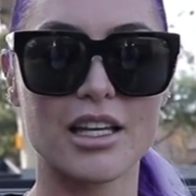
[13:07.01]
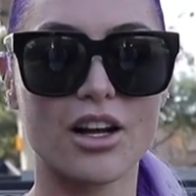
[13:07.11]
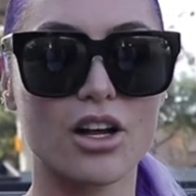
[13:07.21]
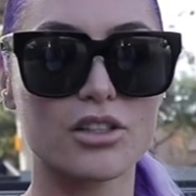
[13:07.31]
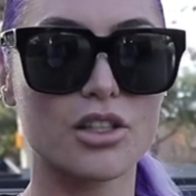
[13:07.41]
And
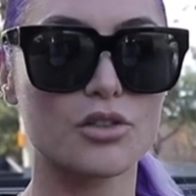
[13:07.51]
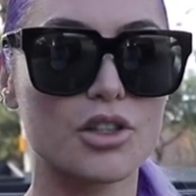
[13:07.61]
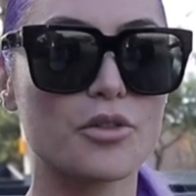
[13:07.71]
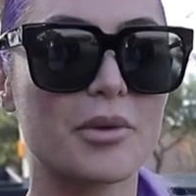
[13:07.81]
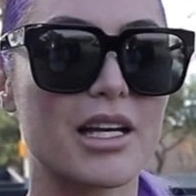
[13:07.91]
also
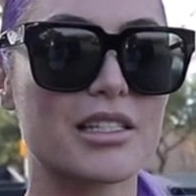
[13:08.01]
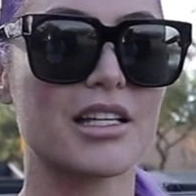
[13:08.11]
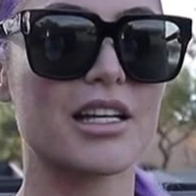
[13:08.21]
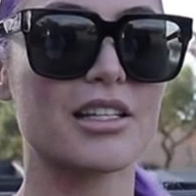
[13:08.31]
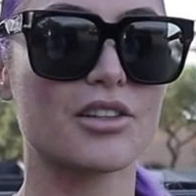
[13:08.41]
too, because
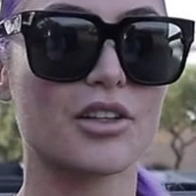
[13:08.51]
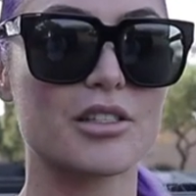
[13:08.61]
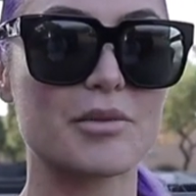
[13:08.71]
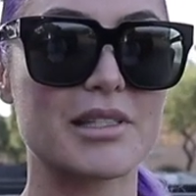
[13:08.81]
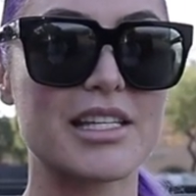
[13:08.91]
it is
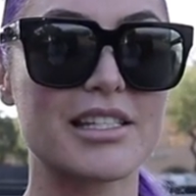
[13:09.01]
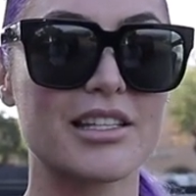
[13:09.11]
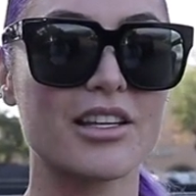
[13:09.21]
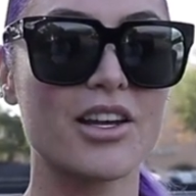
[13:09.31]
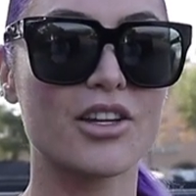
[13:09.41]
Christmas
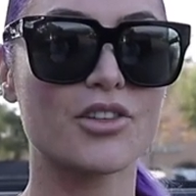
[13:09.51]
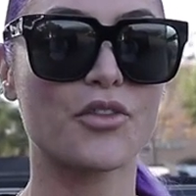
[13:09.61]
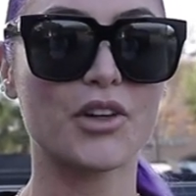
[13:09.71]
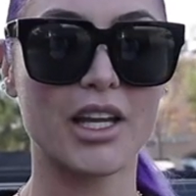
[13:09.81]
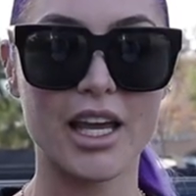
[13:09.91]
season,
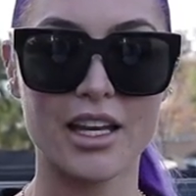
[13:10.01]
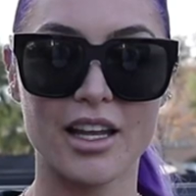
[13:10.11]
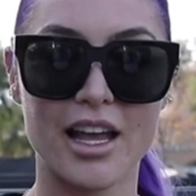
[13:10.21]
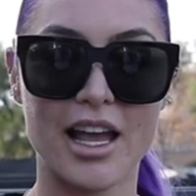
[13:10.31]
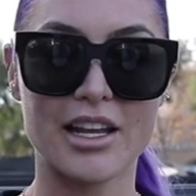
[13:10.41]
don't forget,
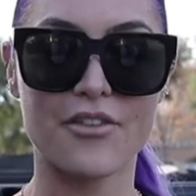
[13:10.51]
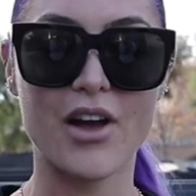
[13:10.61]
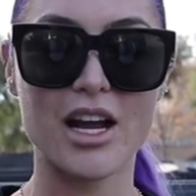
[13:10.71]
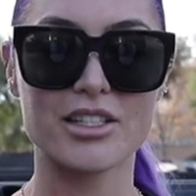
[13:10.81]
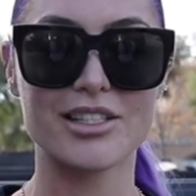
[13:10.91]
NEM
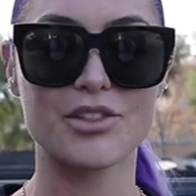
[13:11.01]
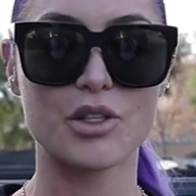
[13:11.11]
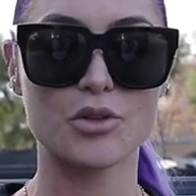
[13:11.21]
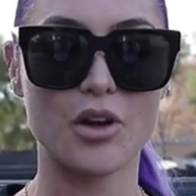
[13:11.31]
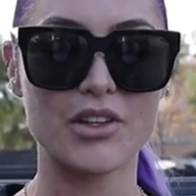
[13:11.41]
Fashion is
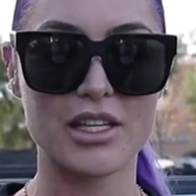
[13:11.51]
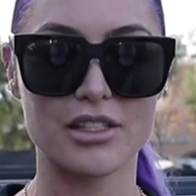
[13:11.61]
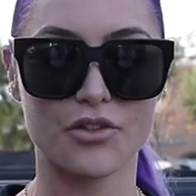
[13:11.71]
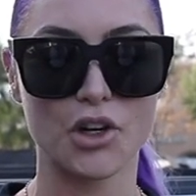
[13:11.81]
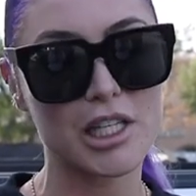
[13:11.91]
doing 12 days
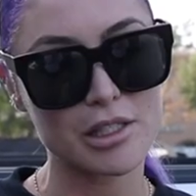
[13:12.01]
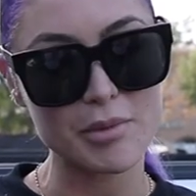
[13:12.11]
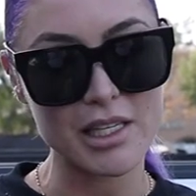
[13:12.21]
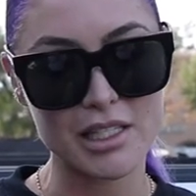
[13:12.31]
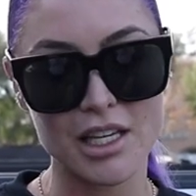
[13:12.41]
of
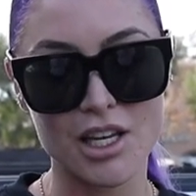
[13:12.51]
Christmas.